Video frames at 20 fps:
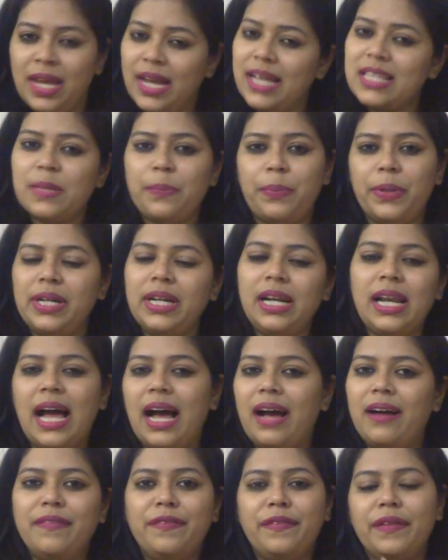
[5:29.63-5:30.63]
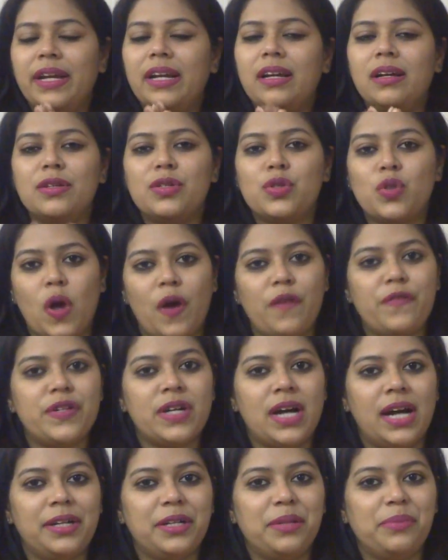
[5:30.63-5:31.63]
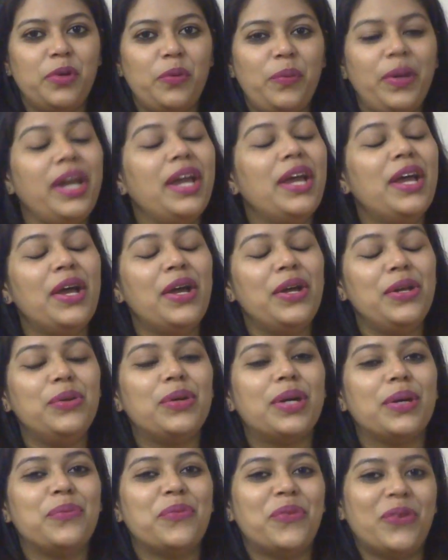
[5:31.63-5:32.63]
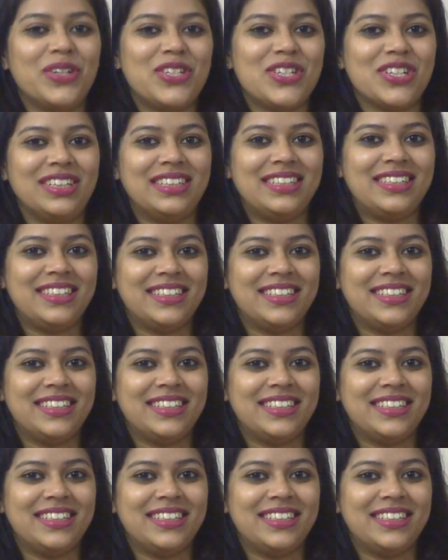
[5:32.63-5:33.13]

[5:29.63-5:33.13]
It's a pretty laugh and a soft-hearted movie. You can watch it.